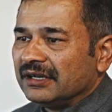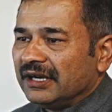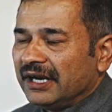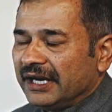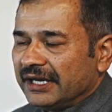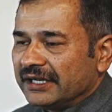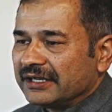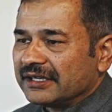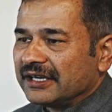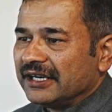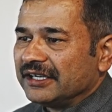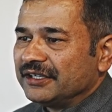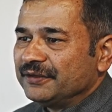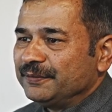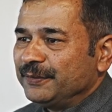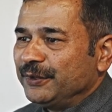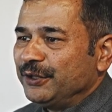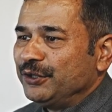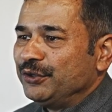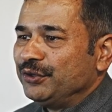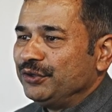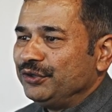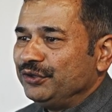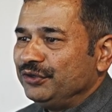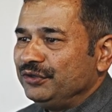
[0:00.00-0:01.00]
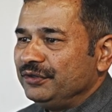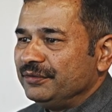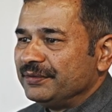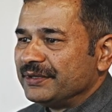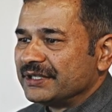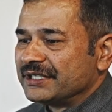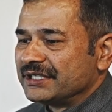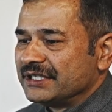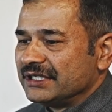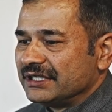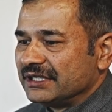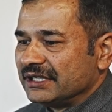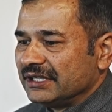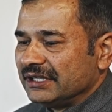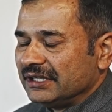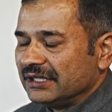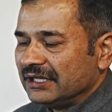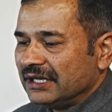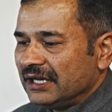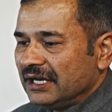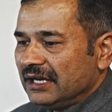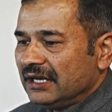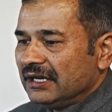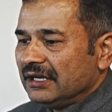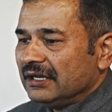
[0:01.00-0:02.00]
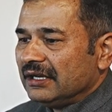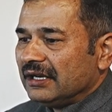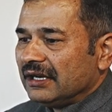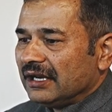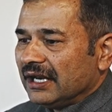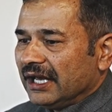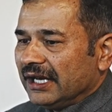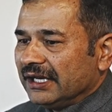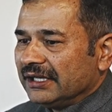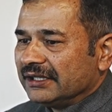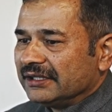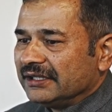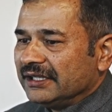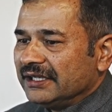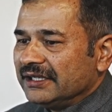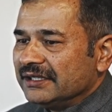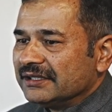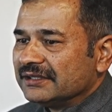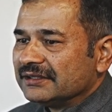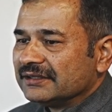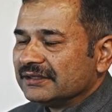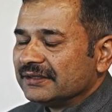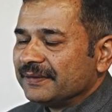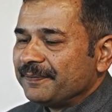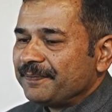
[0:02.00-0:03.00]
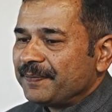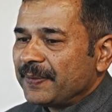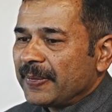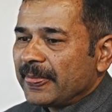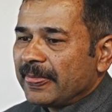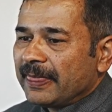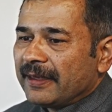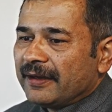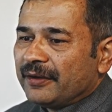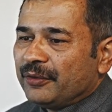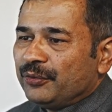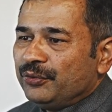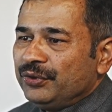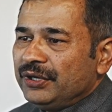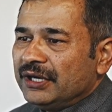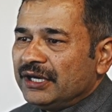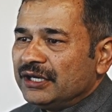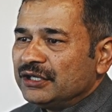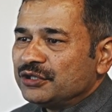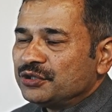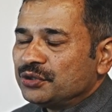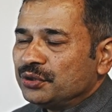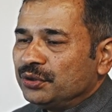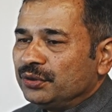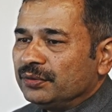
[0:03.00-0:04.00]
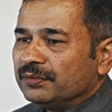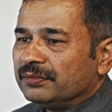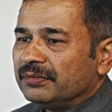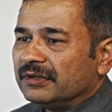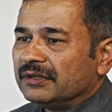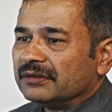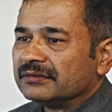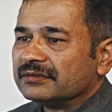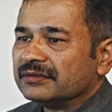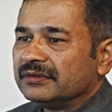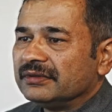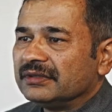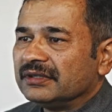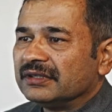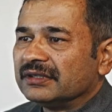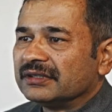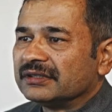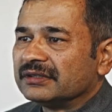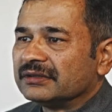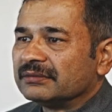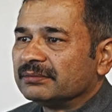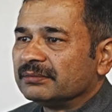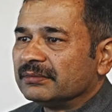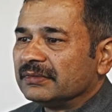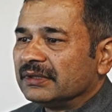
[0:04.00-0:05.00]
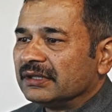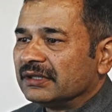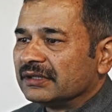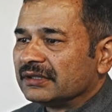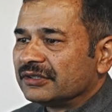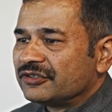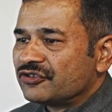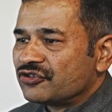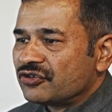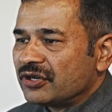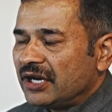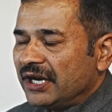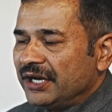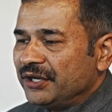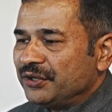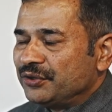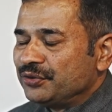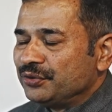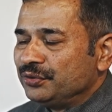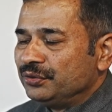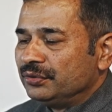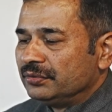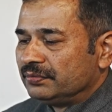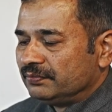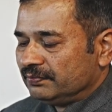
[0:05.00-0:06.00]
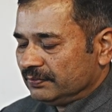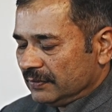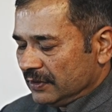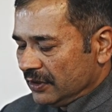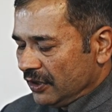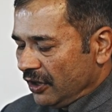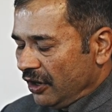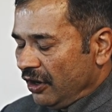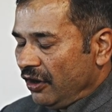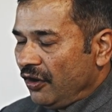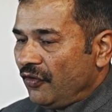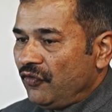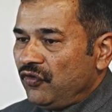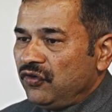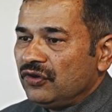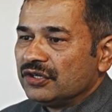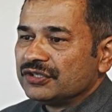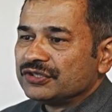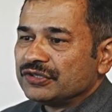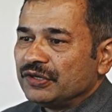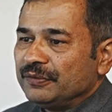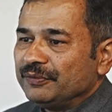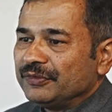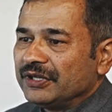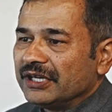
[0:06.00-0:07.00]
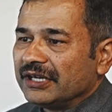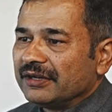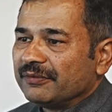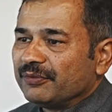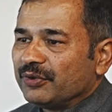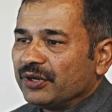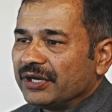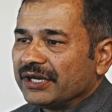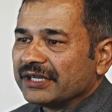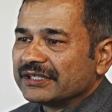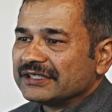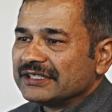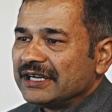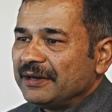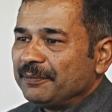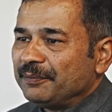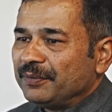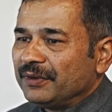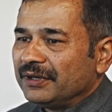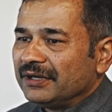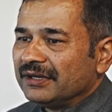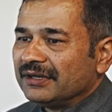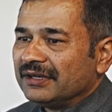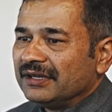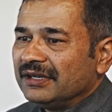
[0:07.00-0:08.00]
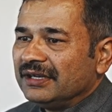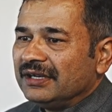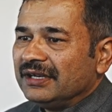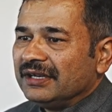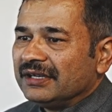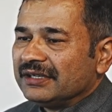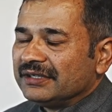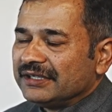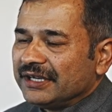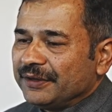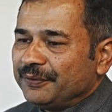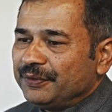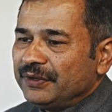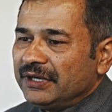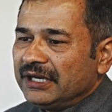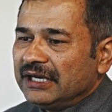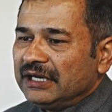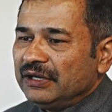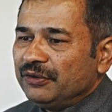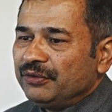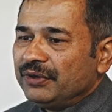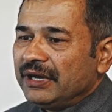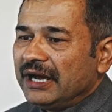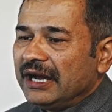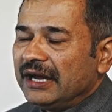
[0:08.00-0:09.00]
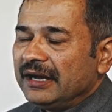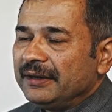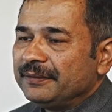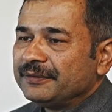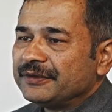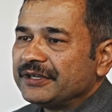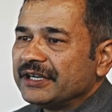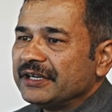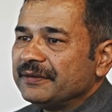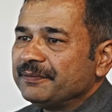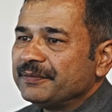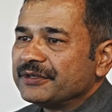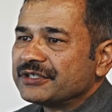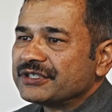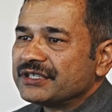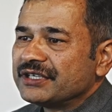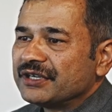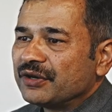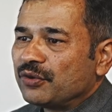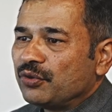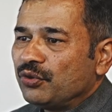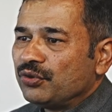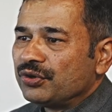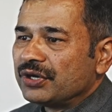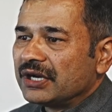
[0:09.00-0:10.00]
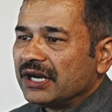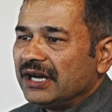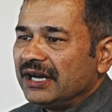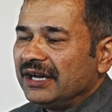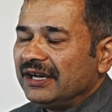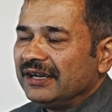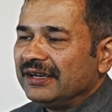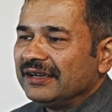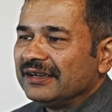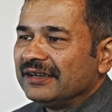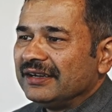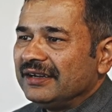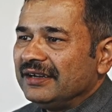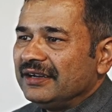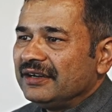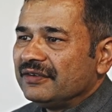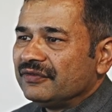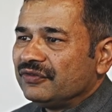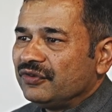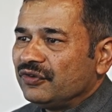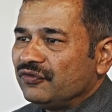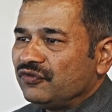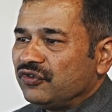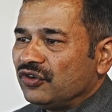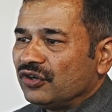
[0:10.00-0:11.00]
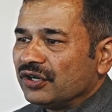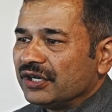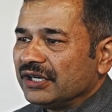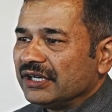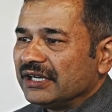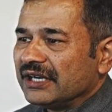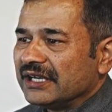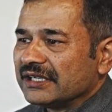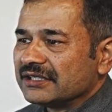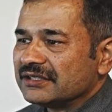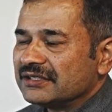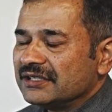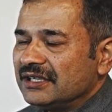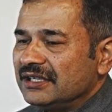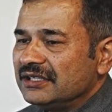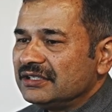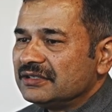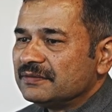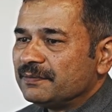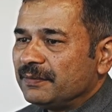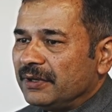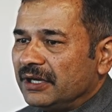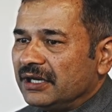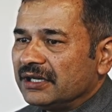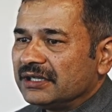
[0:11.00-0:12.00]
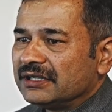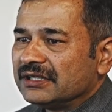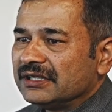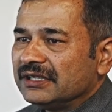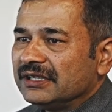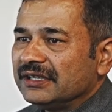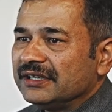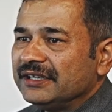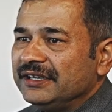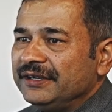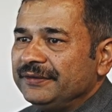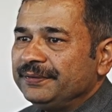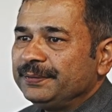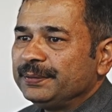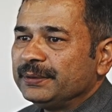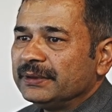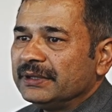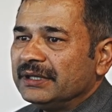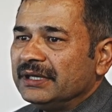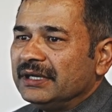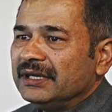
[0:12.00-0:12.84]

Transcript: at Kathmandu University. Like this, we also try to offer something. For example, definitely we have 10% quota for foreign nationals, but if